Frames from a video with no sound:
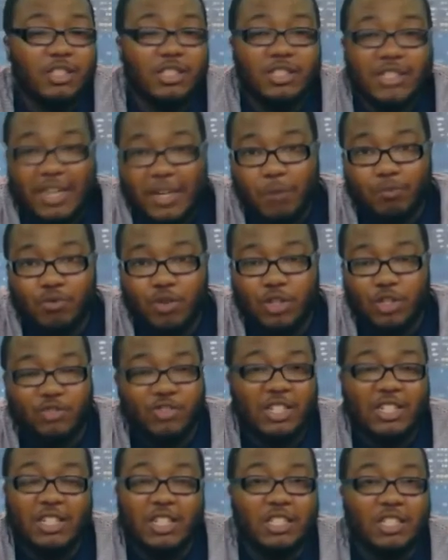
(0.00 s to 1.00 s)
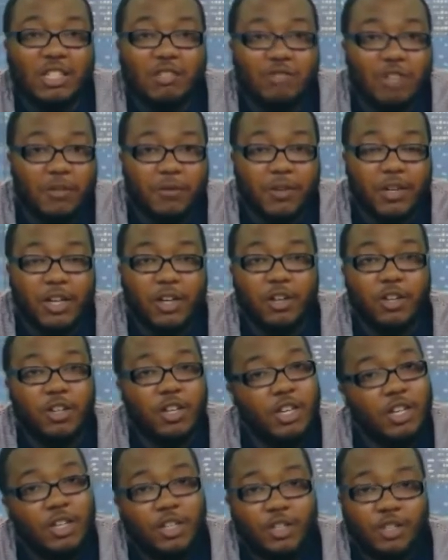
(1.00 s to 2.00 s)
doesn't need Dana Brooke. She really doesn't need Ric
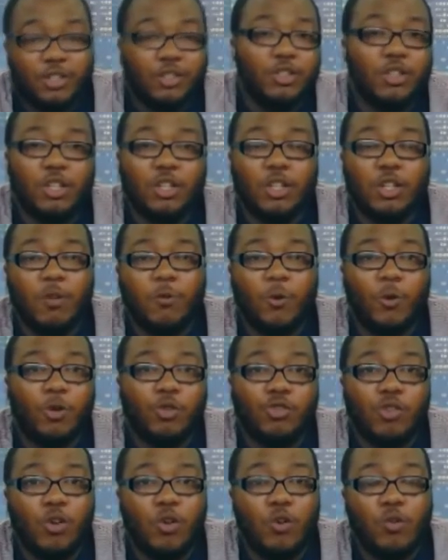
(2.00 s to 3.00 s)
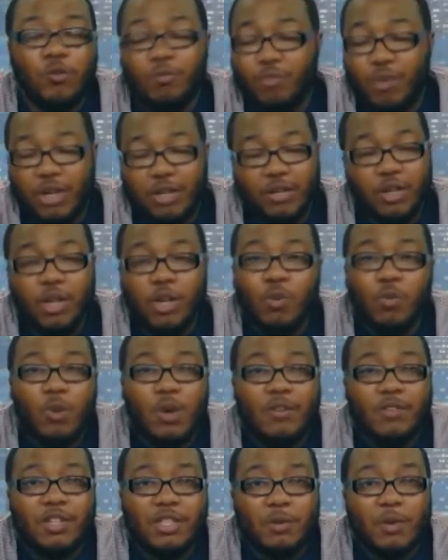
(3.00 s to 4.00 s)
Flair. She's good enough on her own, but
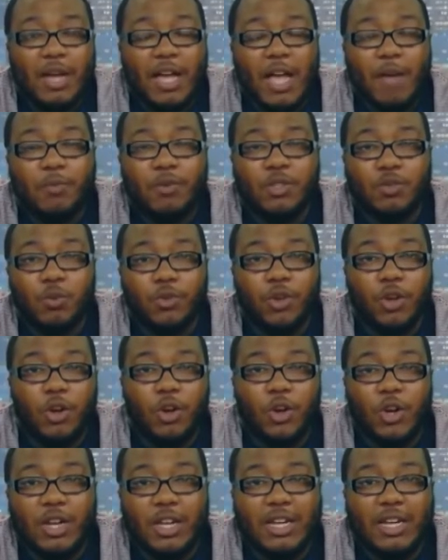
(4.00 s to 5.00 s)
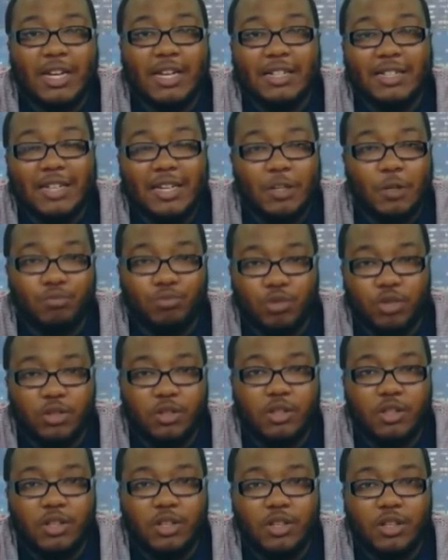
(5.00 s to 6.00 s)
we have to see what happens with her and Dana
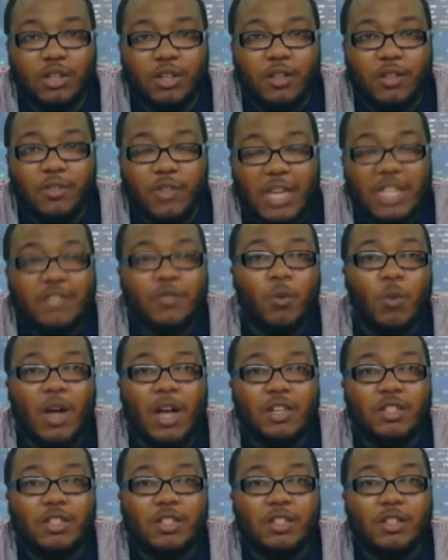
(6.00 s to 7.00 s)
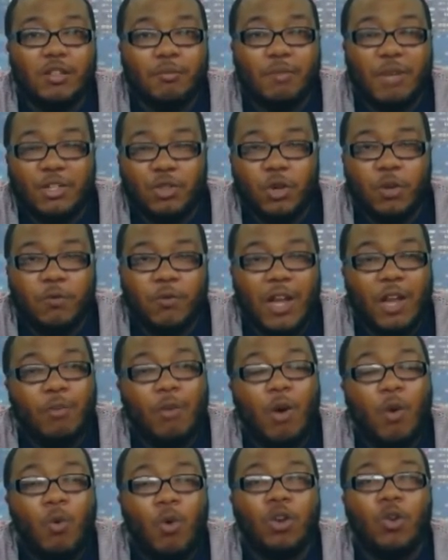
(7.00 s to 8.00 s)
Brooke. Thanks for watching. Make sure to follow
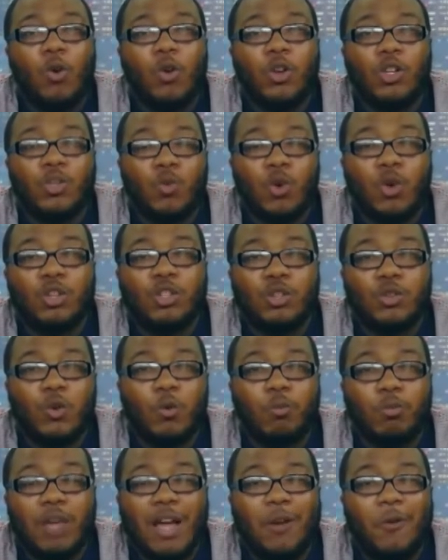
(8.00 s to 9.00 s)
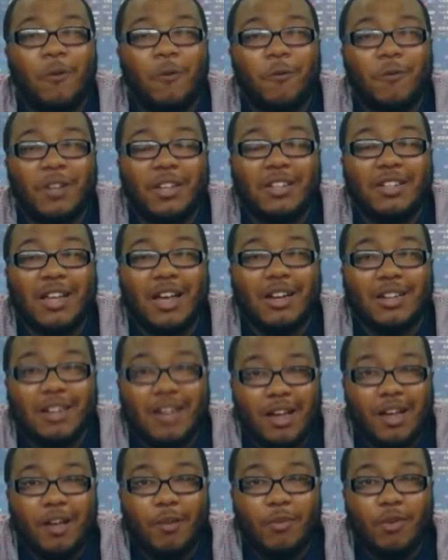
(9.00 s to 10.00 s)
my work on the Square Circle blog on
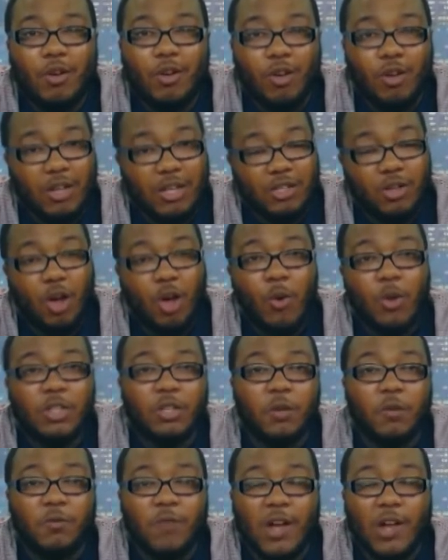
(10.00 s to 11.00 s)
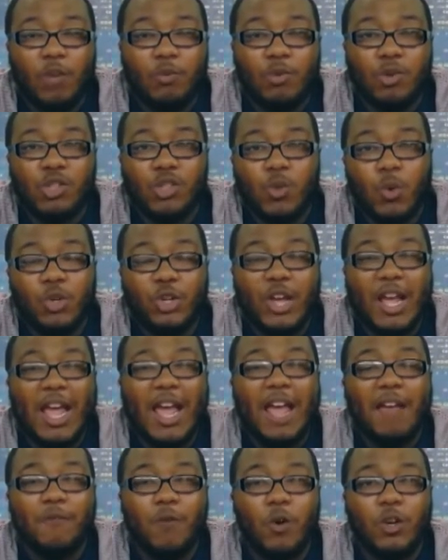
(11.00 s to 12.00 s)
Philly.com. As always, you can follow me on Twitter
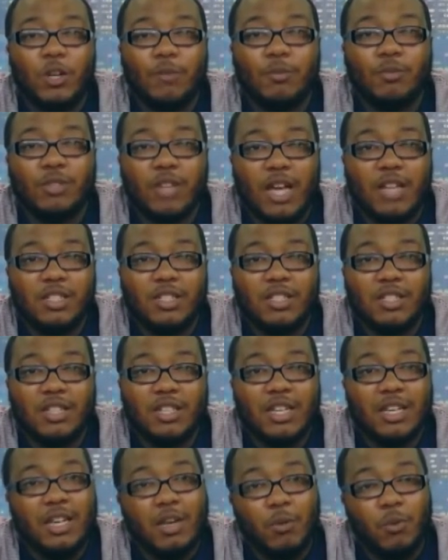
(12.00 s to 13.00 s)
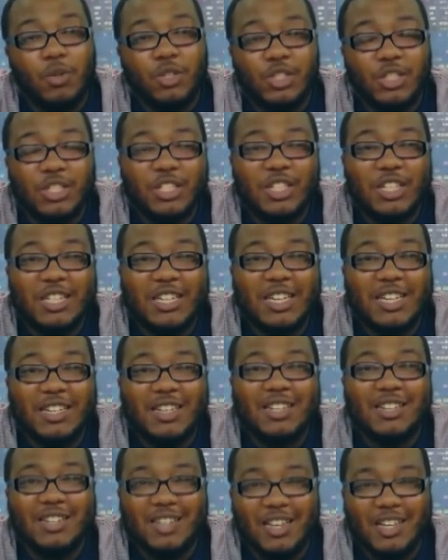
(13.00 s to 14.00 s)
at Vaughn M. Johnson, and we'll see you
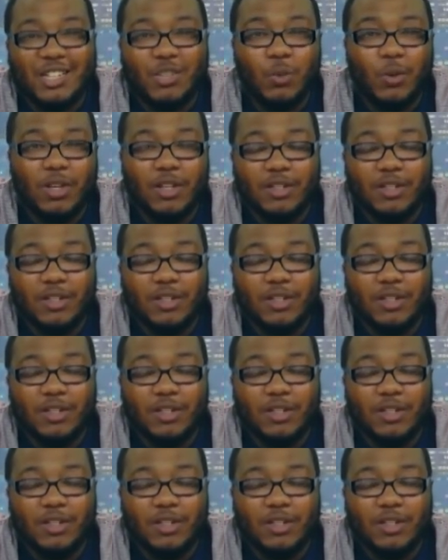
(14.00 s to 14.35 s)
again next